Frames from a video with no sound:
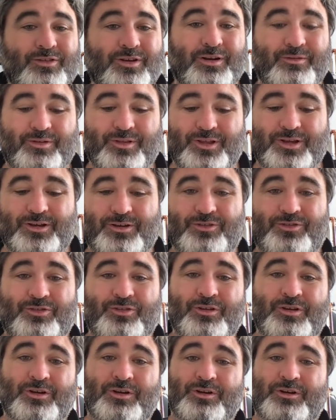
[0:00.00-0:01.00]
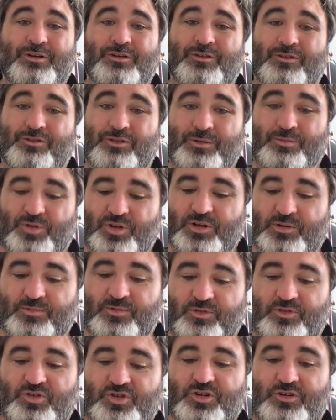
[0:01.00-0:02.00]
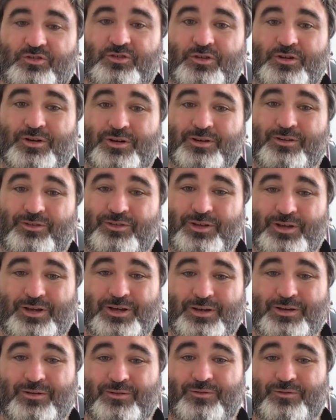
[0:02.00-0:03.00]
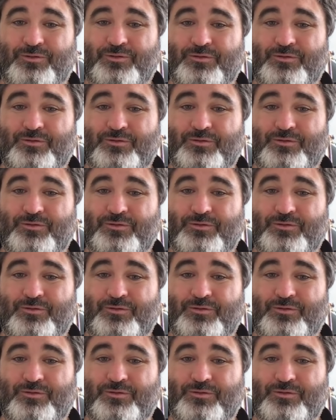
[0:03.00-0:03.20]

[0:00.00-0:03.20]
and everything else. Sometimes it's just nice to have